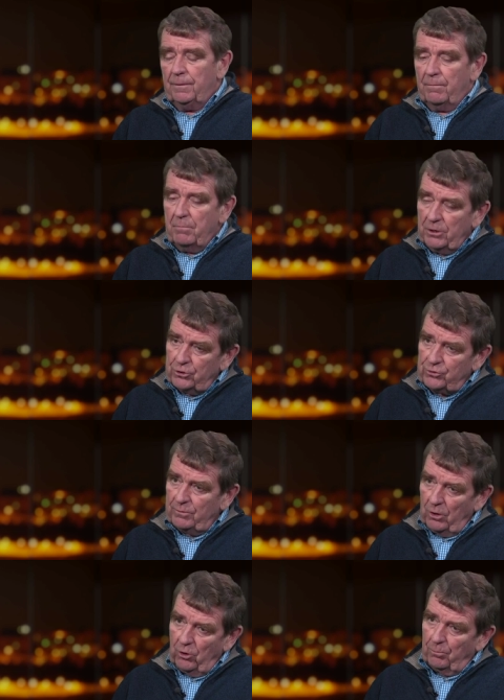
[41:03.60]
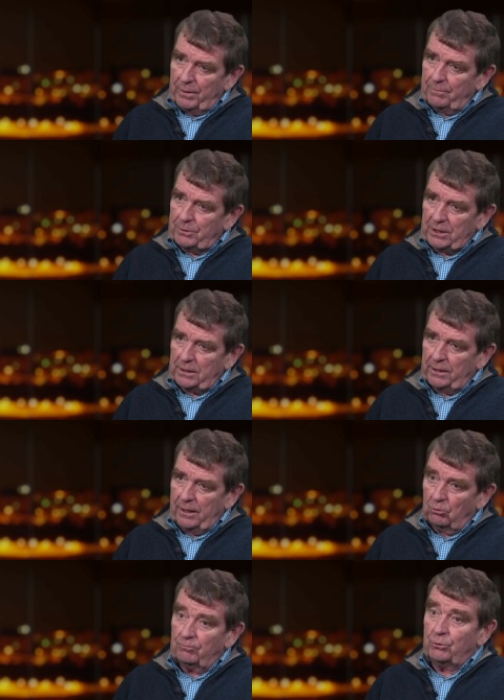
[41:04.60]
The military were not being particularly
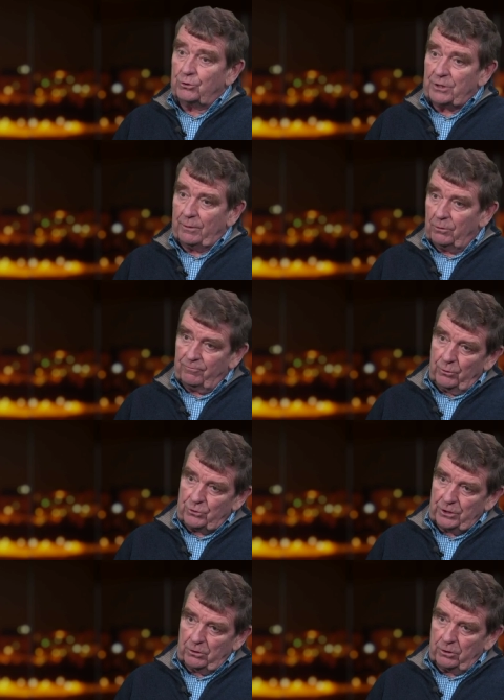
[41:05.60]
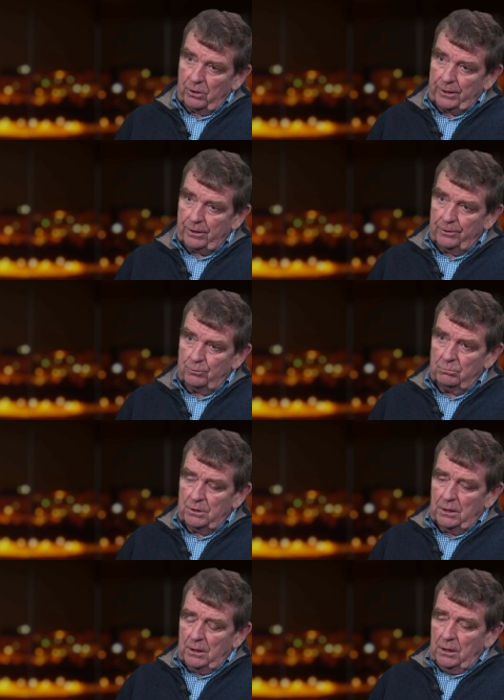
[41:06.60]
helpful because they were focusing on going home.
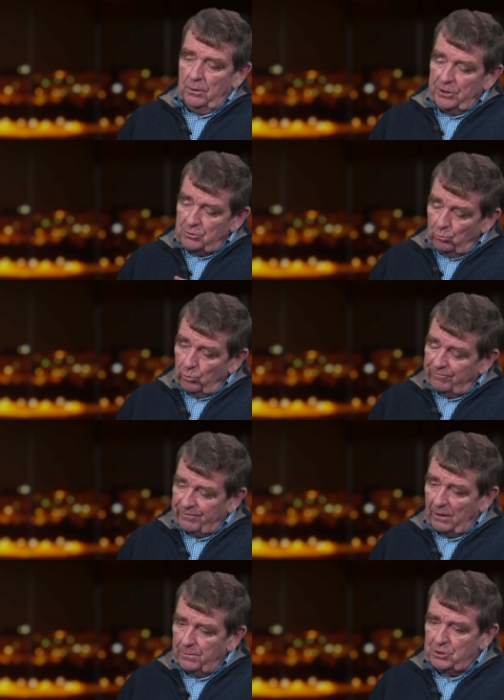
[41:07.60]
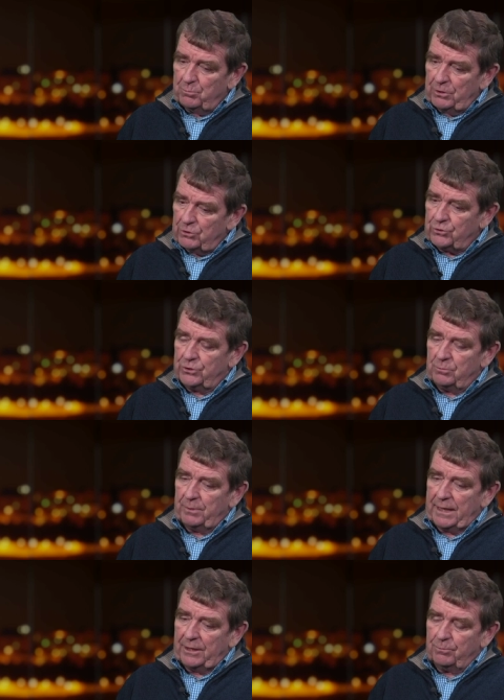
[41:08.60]
These, we found these ministries and
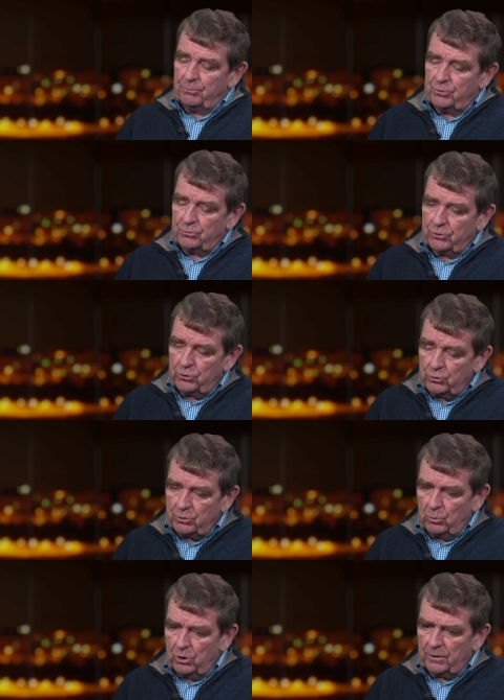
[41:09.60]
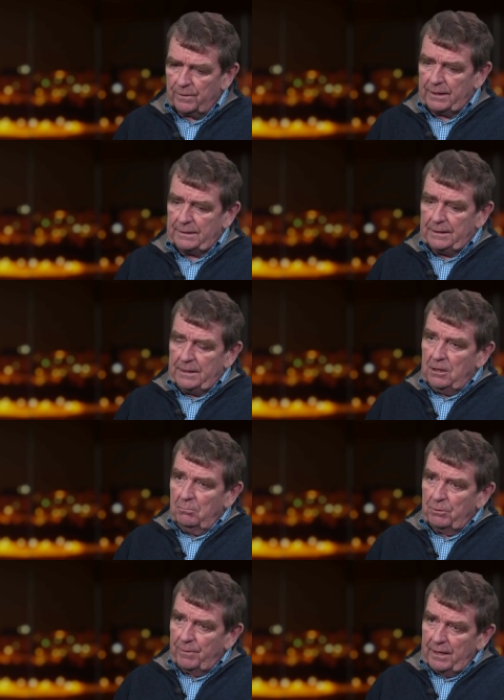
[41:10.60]
began to, to, to do some work there.
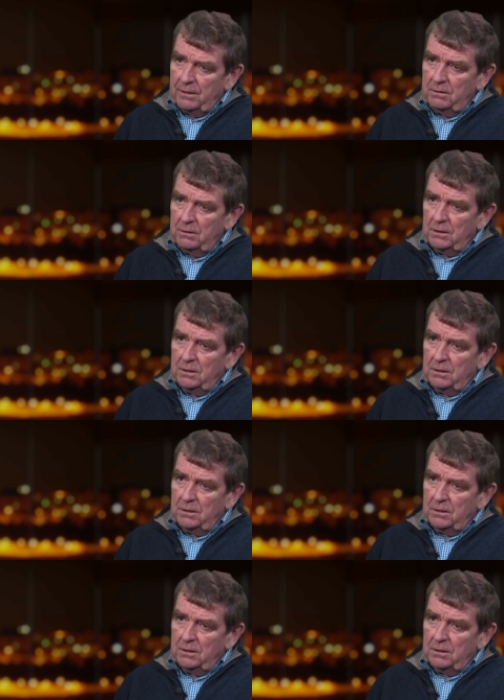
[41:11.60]
But then